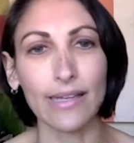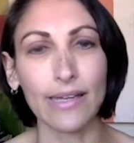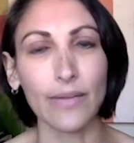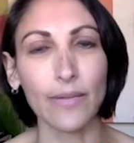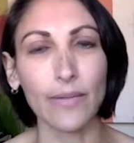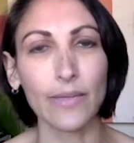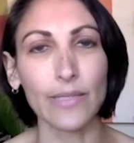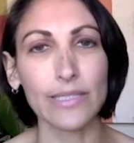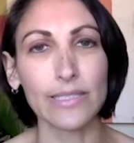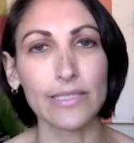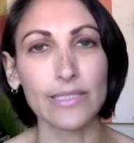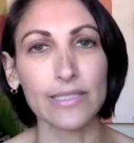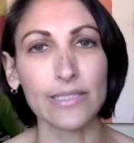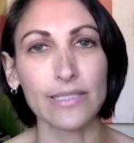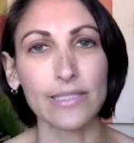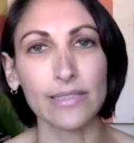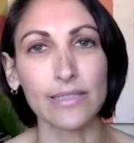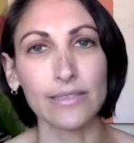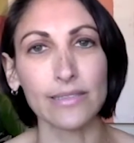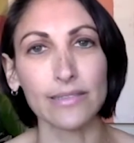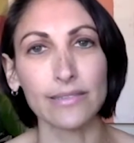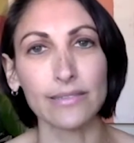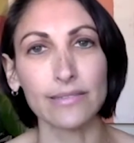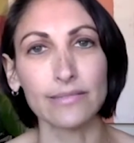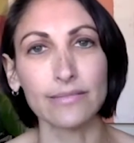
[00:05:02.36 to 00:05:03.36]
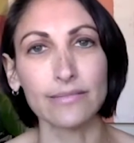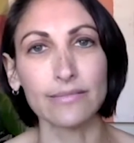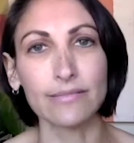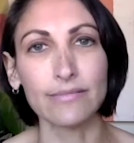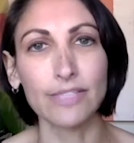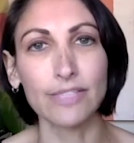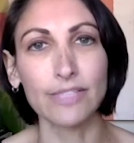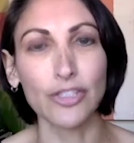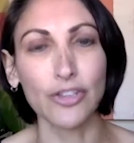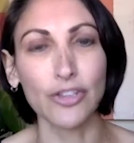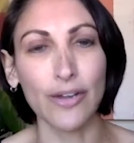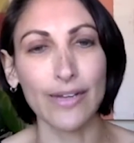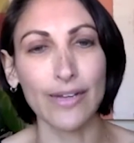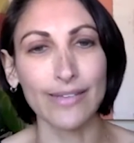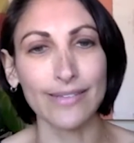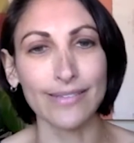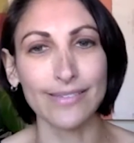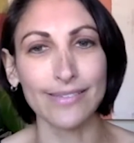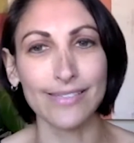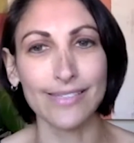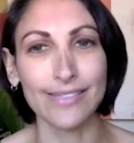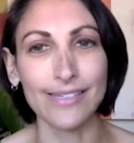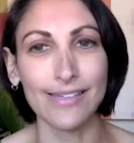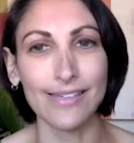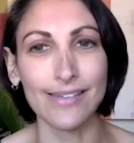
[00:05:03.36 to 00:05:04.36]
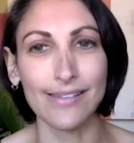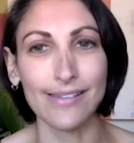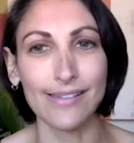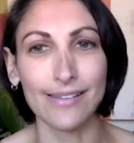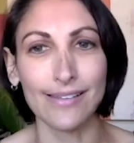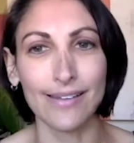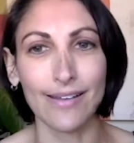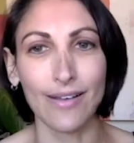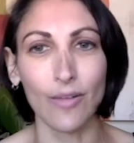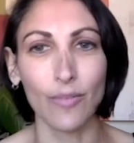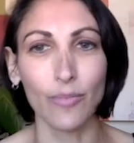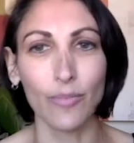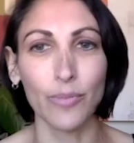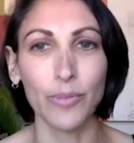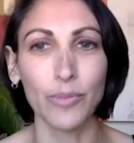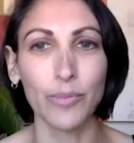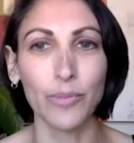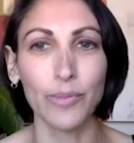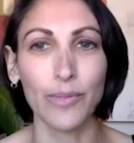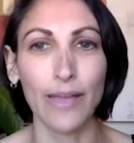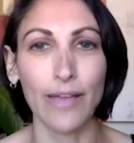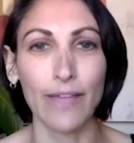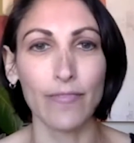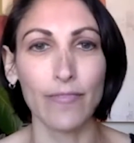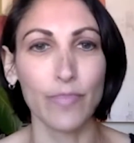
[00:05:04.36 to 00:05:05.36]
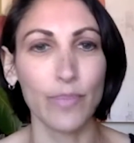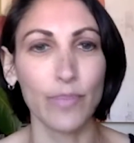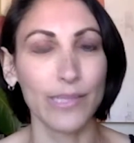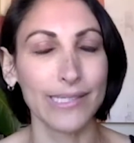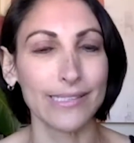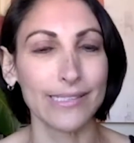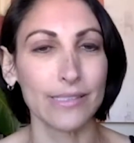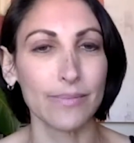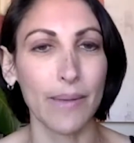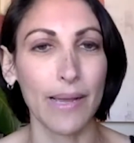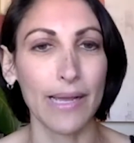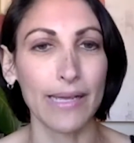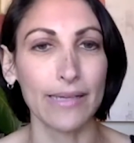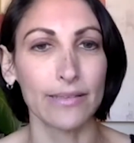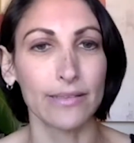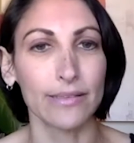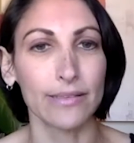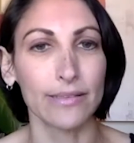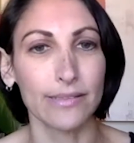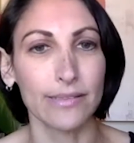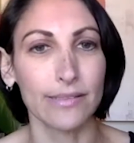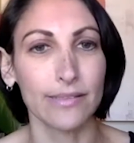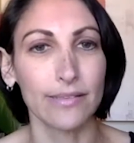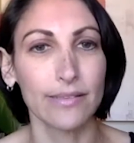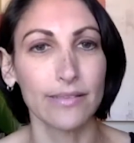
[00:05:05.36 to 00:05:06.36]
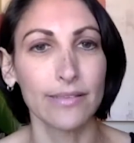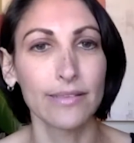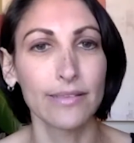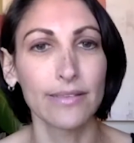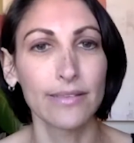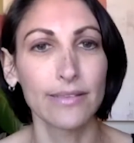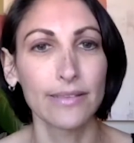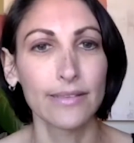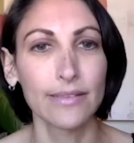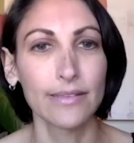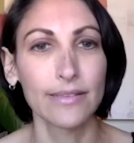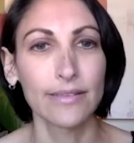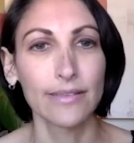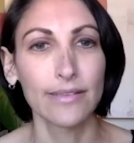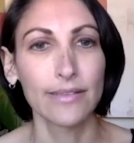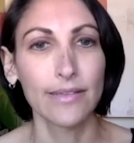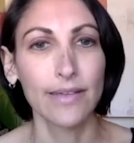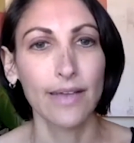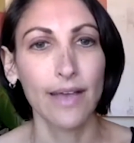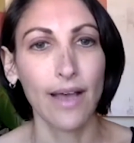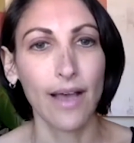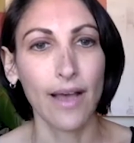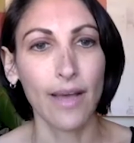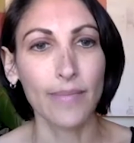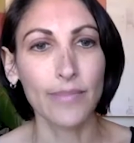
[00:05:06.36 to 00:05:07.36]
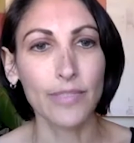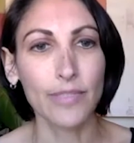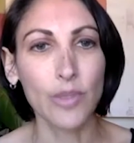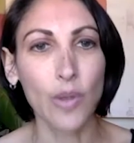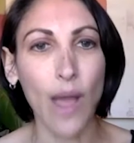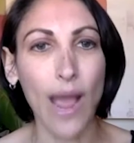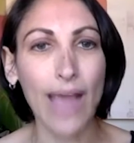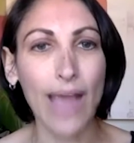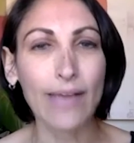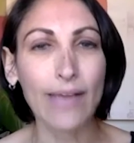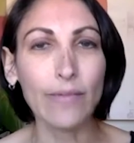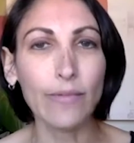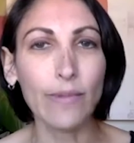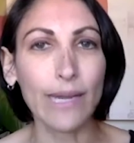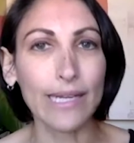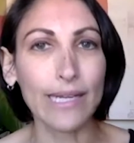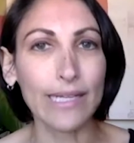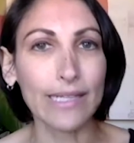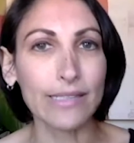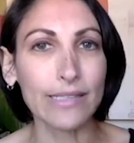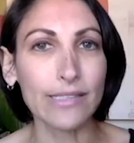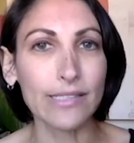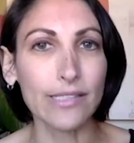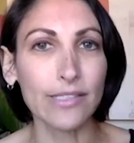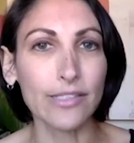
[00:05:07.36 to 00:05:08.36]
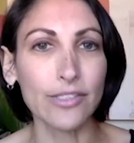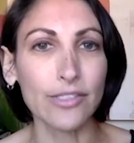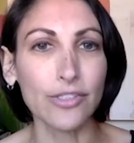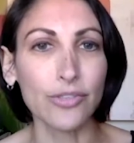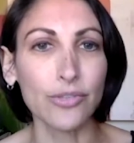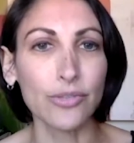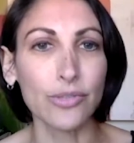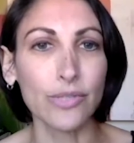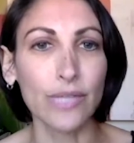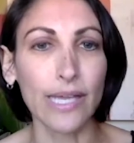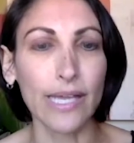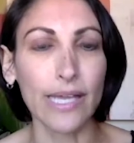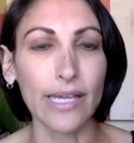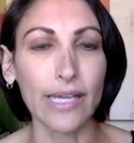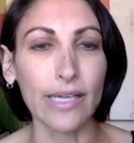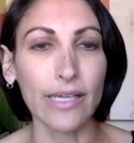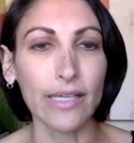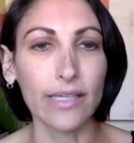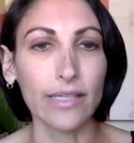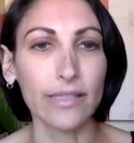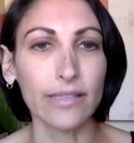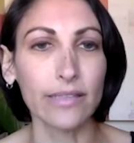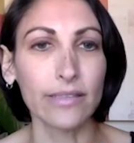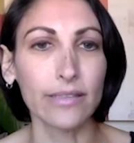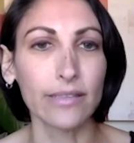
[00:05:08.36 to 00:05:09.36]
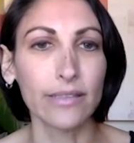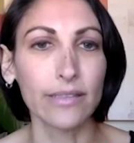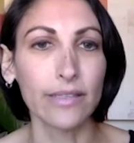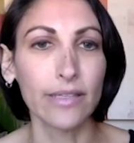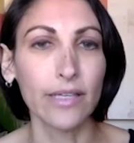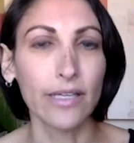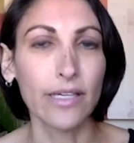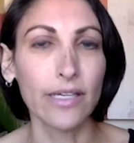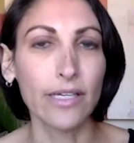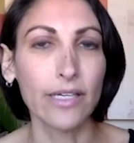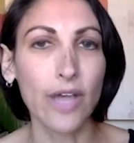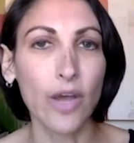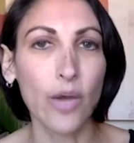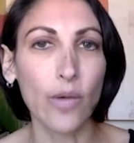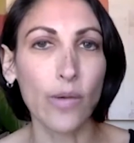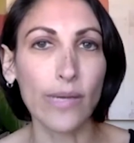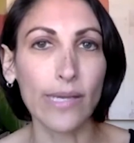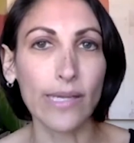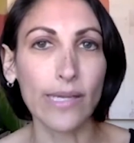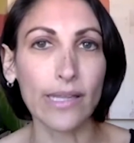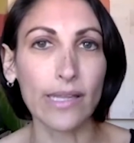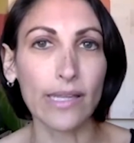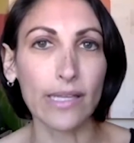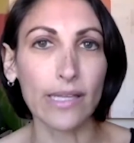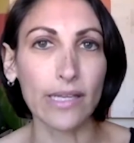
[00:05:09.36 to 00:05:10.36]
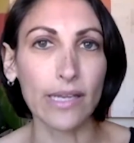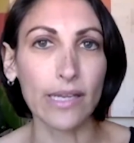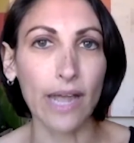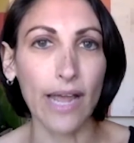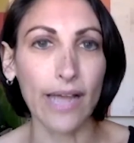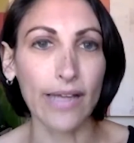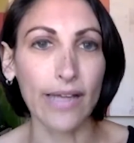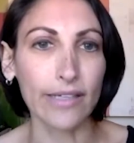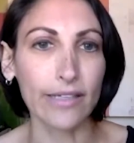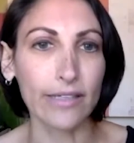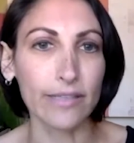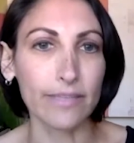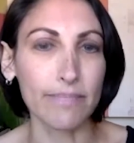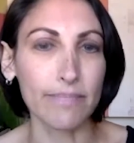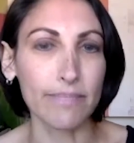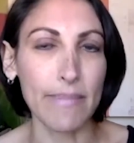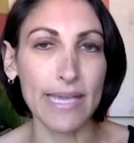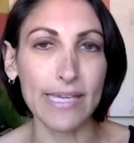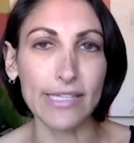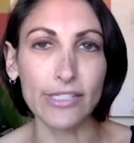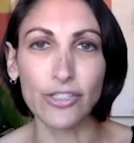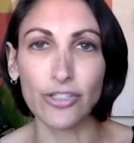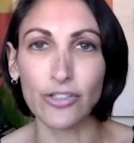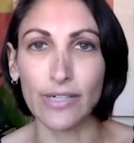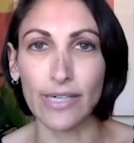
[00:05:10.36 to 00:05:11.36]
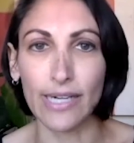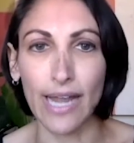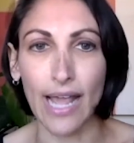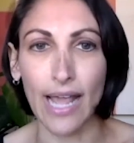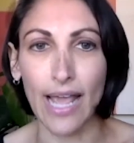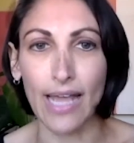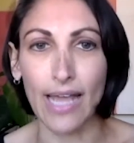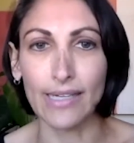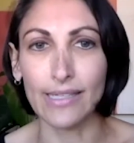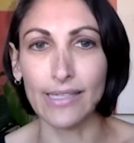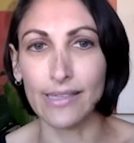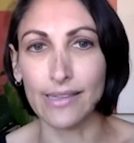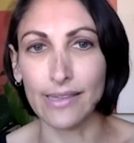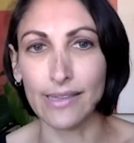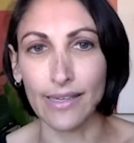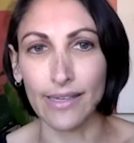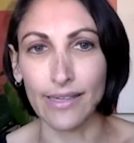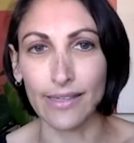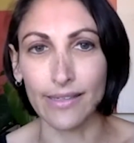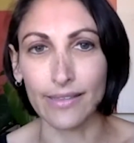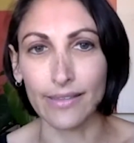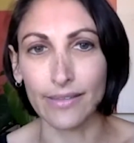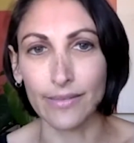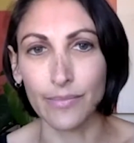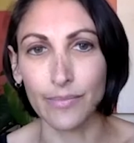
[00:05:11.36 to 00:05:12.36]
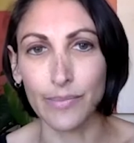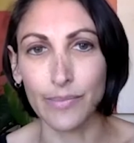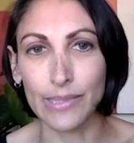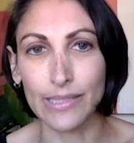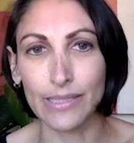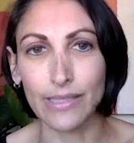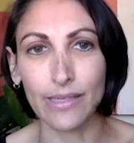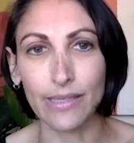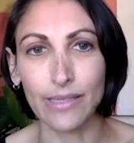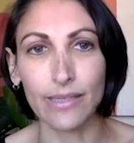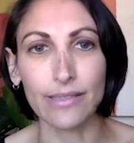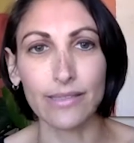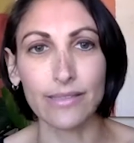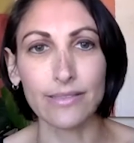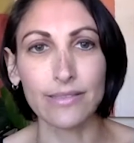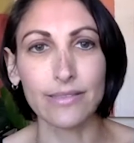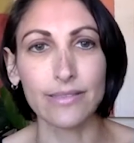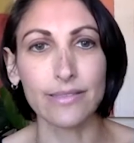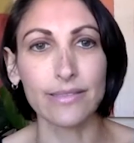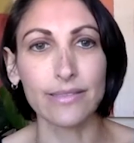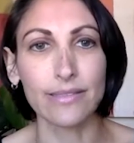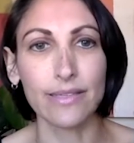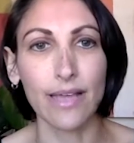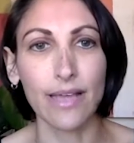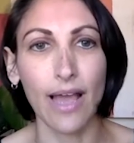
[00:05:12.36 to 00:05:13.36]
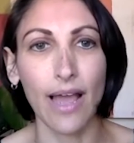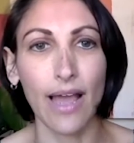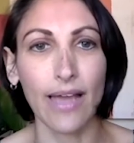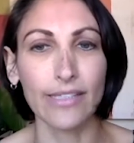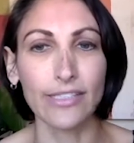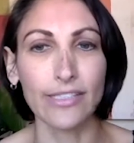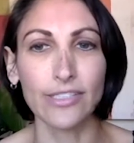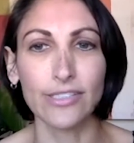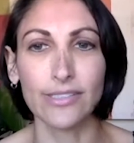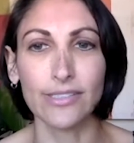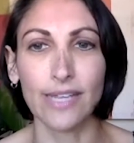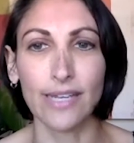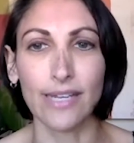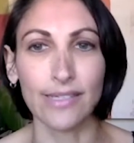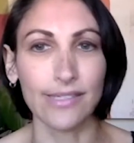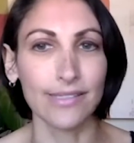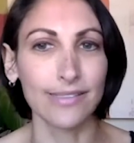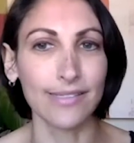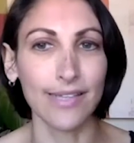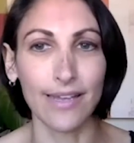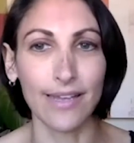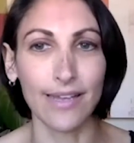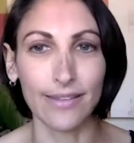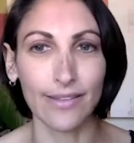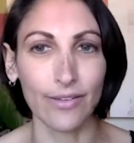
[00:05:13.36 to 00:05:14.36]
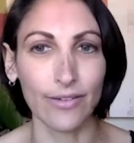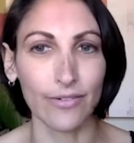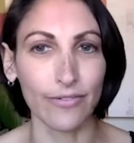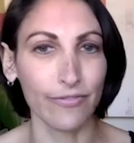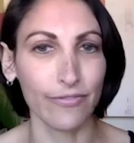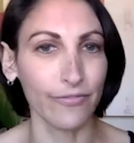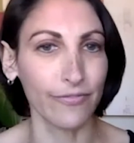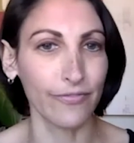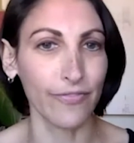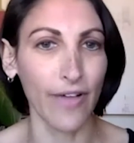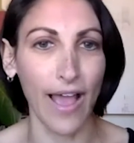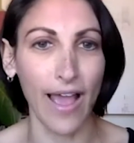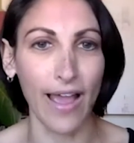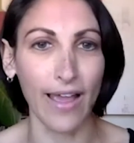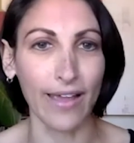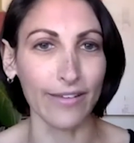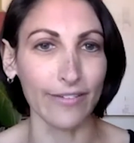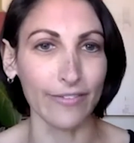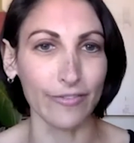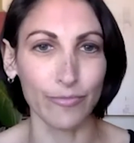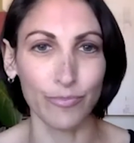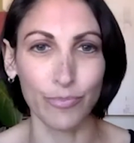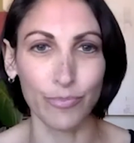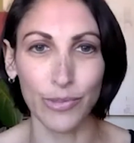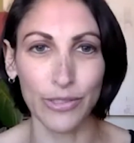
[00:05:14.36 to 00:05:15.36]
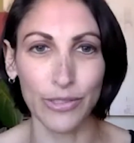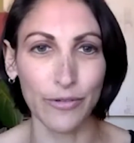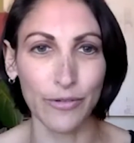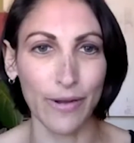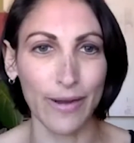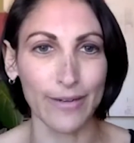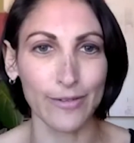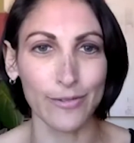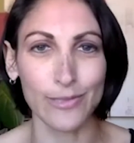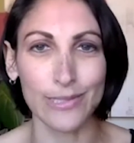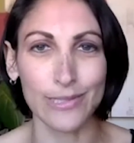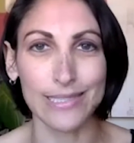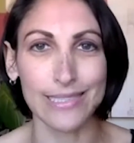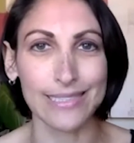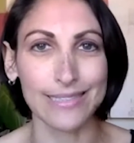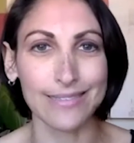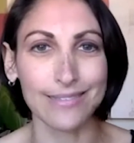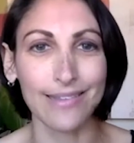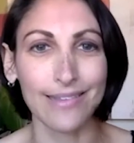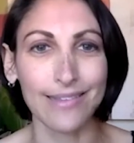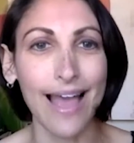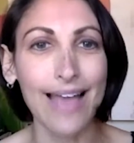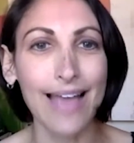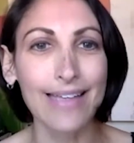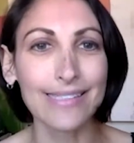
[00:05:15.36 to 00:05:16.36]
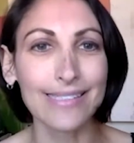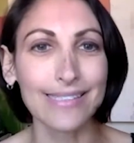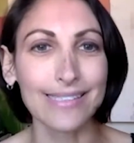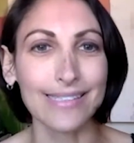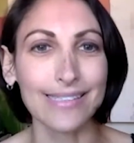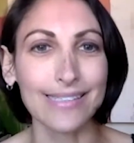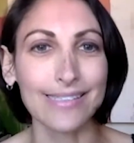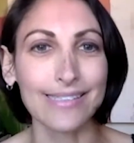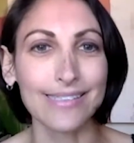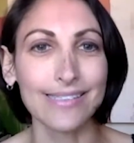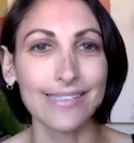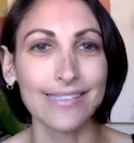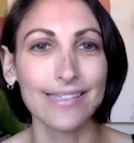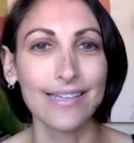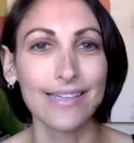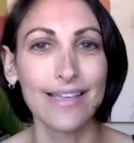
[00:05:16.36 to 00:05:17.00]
that I wanted to straighten teeth and help people have pretty smiles. So I went into Tulane knowing that I could major in anything because I just had to take the 5 prerequisite classes.